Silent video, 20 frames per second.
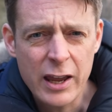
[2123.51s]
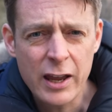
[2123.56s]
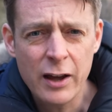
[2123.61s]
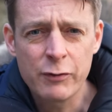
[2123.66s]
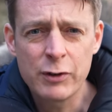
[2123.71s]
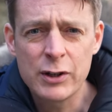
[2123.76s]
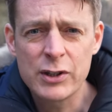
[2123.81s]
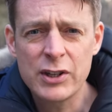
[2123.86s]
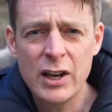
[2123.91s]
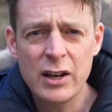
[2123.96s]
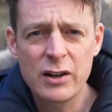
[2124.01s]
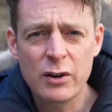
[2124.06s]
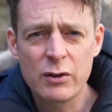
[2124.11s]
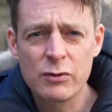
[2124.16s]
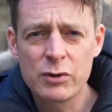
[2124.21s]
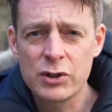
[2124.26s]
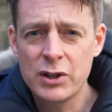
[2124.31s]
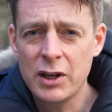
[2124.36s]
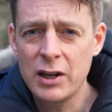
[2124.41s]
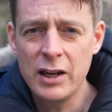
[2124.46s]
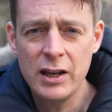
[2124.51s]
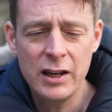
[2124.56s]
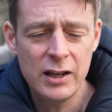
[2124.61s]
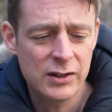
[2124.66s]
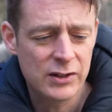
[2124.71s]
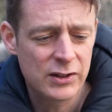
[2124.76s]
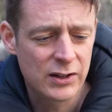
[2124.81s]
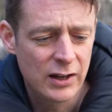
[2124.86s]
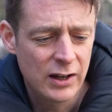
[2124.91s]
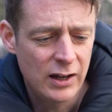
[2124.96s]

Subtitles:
of the center of cities,